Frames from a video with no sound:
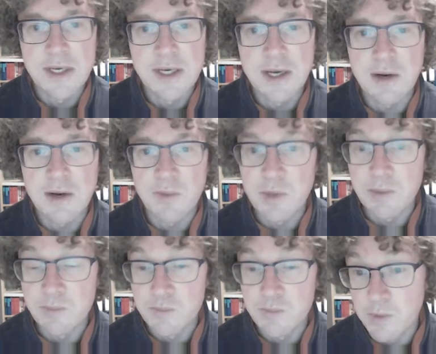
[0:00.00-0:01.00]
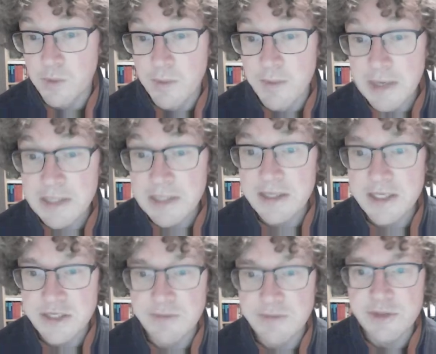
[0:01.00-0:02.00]
what the probability
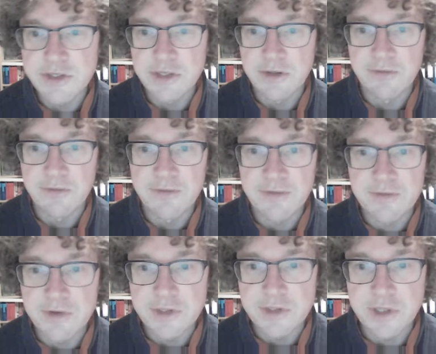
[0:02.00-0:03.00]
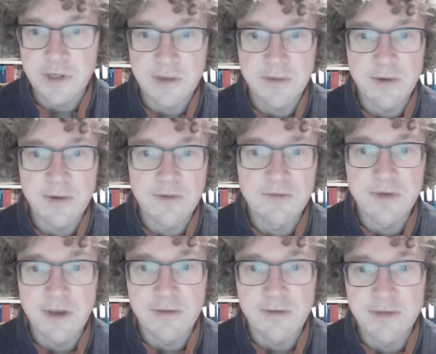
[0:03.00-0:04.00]
distribution of future
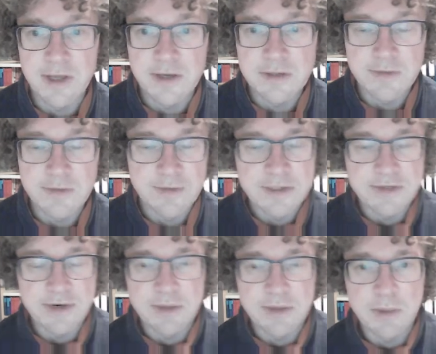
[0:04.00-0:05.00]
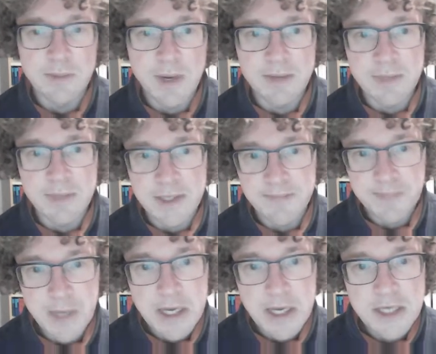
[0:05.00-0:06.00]
values of this variable might be.
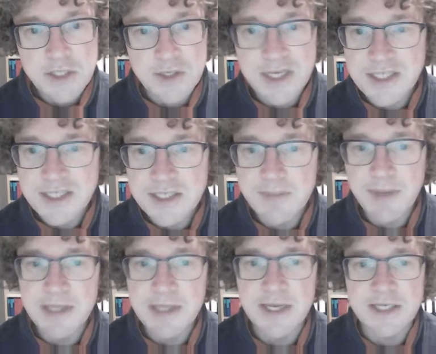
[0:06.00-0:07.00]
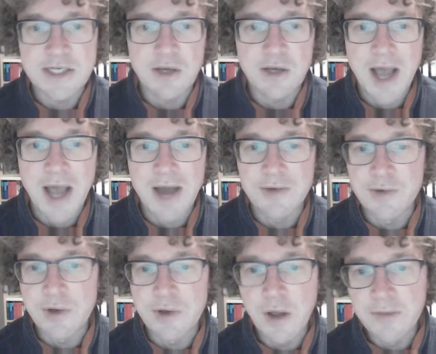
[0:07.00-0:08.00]
So it doesn't depend actually on how you
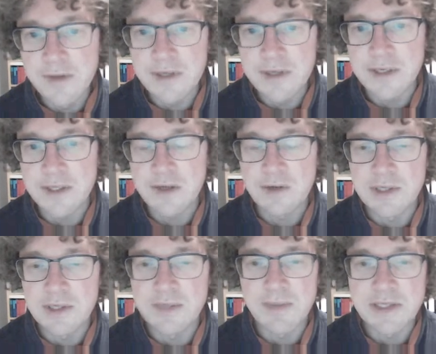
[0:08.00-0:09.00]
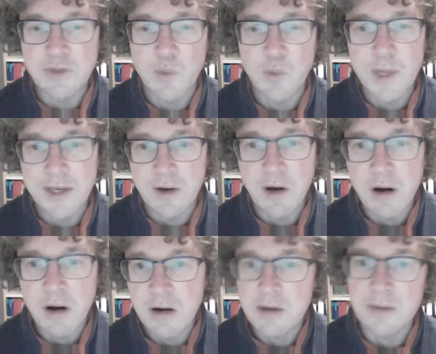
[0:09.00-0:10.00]
got there, it only depends on where you
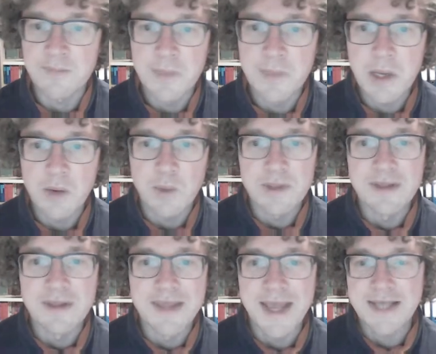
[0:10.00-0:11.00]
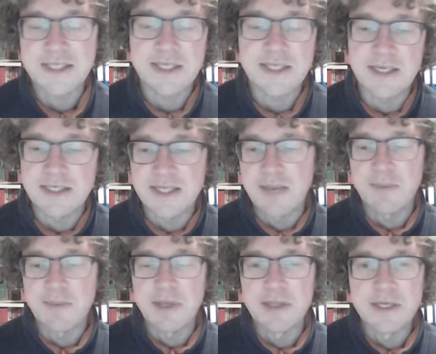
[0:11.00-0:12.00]
are, what the next step
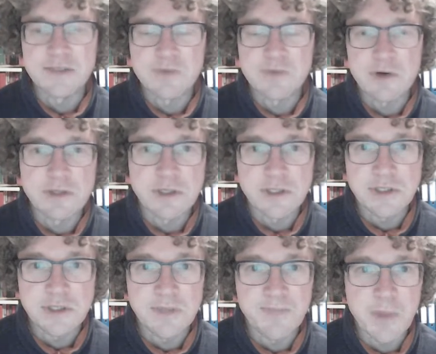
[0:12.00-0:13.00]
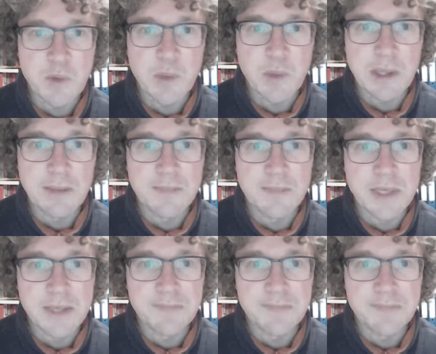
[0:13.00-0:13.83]
in this process will be.